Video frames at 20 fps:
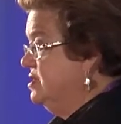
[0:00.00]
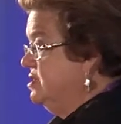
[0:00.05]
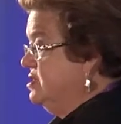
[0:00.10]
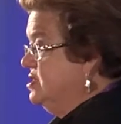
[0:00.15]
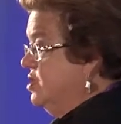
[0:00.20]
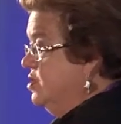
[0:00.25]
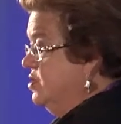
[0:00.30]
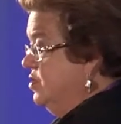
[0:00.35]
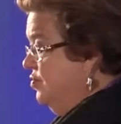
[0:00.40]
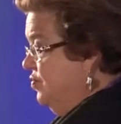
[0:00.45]

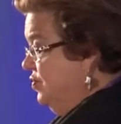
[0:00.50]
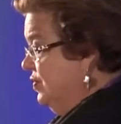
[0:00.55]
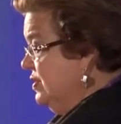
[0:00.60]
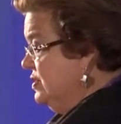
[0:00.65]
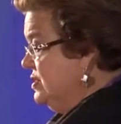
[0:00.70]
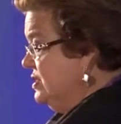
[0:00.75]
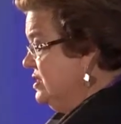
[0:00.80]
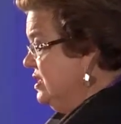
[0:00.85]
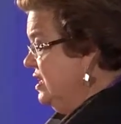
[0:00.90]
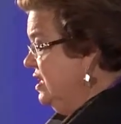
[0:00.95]
So, the
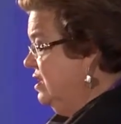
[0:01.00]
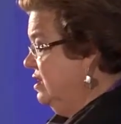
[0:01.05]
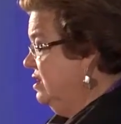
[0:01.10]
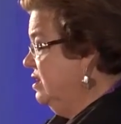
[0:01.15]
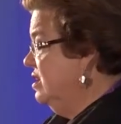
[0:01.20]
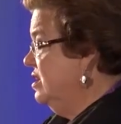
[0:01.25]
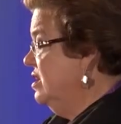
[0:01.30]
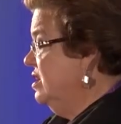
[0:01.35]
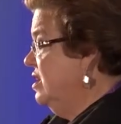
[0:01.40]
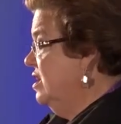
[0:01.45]
first thing
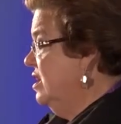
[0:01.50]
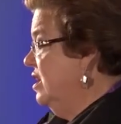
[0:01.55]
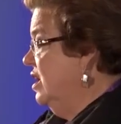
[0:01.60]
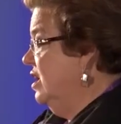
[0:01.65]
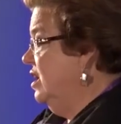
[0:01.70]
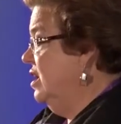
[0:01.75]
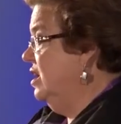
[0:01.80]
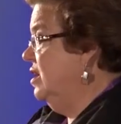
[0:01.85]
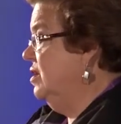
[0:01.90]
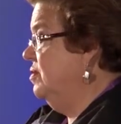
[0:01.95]

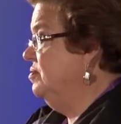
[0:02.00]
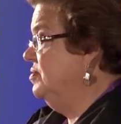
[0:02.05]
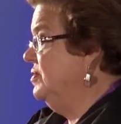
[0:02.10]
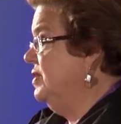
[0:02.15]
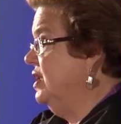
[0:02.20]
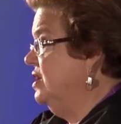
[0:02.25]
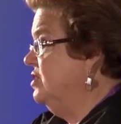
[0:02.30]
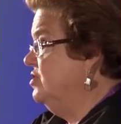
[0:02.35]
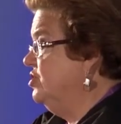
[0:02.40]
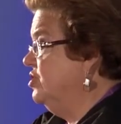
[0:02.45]
um,
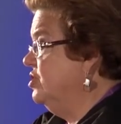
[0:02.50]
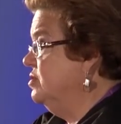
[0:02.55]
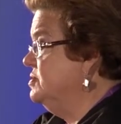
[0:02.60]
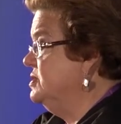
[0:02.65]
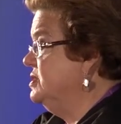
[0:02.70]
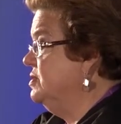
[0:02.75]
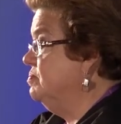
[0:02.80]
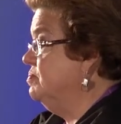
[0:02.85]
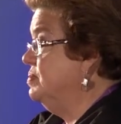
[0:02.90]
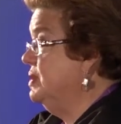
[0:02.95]
in terms
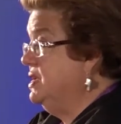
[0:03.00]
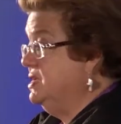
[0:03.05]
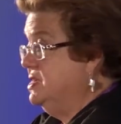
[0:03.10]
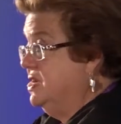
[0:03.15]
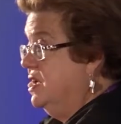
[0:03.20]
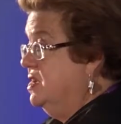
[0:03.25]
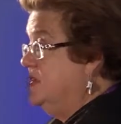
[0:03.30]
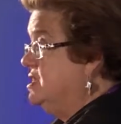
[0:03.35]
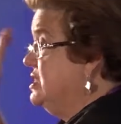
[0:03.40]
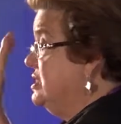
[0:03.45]
of big
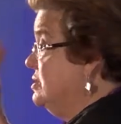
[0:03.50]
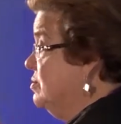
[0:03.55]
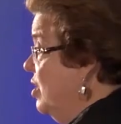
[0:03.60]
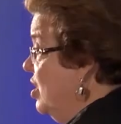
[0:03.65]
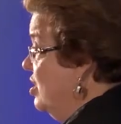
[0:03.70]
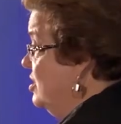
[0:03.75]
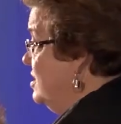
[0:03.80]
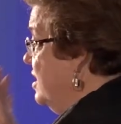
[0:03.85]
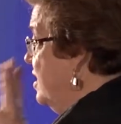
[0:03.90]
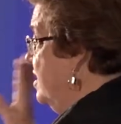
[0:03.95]
data,
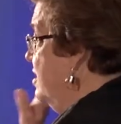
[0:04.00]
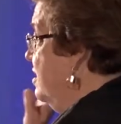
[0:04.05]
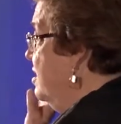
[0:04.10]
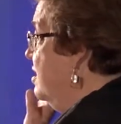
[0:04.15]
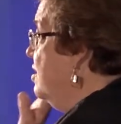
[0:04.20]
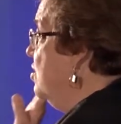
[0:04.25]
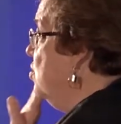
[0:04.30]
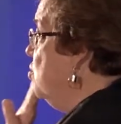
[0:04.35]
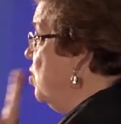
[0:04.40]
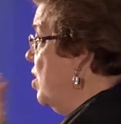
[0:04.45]
small data,
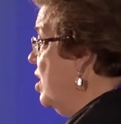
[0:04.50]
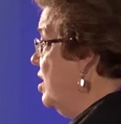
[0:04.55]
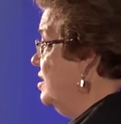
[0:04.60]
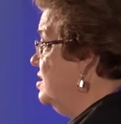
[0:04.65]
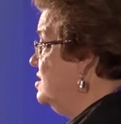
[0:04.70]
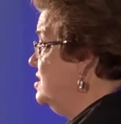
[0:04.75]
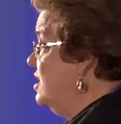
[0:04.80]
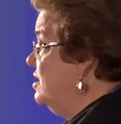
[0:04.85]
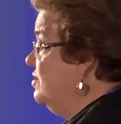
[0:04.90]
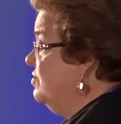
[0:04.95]

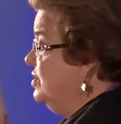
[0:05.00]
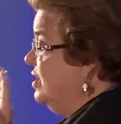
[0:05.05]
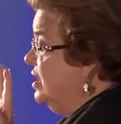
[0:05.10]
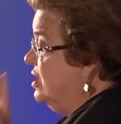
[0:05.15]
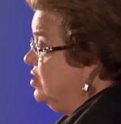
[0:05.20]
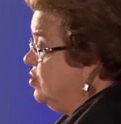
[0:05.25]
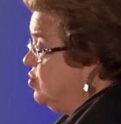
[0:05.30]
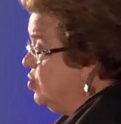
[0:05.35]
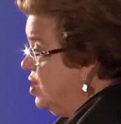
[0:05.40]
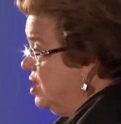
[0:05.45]
quantitative data,
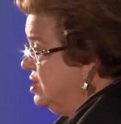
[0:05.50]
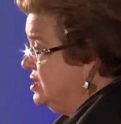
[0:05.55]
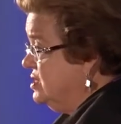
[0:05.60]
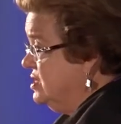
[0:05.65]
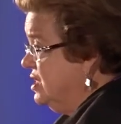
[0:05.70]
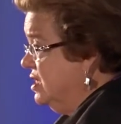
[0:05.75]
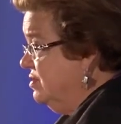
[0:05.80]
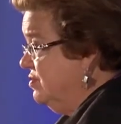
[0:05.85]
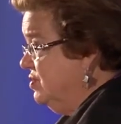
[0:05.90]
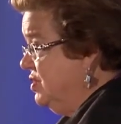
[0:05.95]

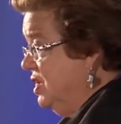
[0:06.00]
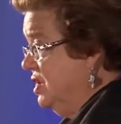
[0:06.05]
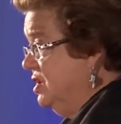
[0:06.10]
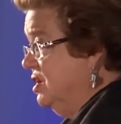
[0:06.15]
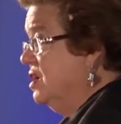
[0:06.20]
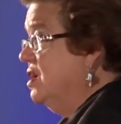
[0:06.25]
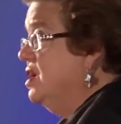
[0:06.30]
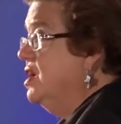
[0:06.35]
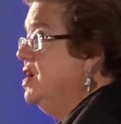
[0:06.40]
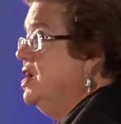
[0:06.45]
qualitative data,
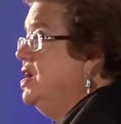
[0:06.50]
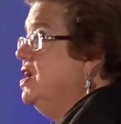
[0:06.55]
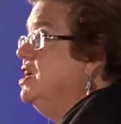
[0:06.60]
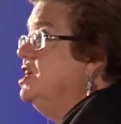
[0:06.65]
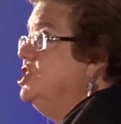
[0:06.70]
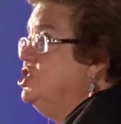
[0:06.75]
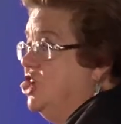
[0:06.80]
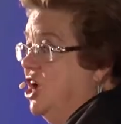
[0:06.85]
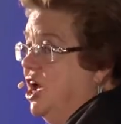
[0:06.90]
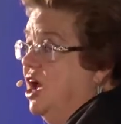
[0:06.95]

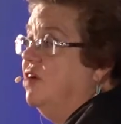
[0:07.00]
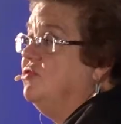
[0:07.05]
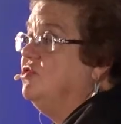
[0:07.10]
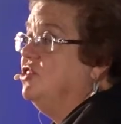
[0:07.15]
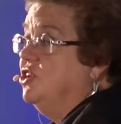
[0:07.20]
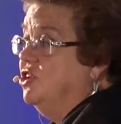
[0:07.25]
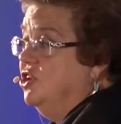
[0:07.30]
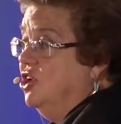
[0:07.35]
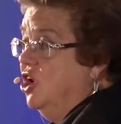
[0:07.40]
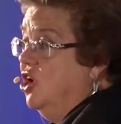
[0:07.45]
is you have
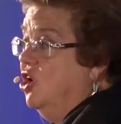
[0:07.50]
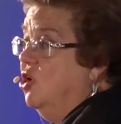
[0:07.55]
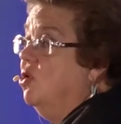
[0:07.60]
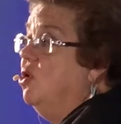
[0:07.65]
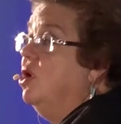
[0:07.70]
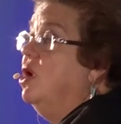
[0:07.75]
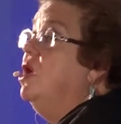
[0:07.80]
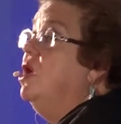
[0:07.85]
to know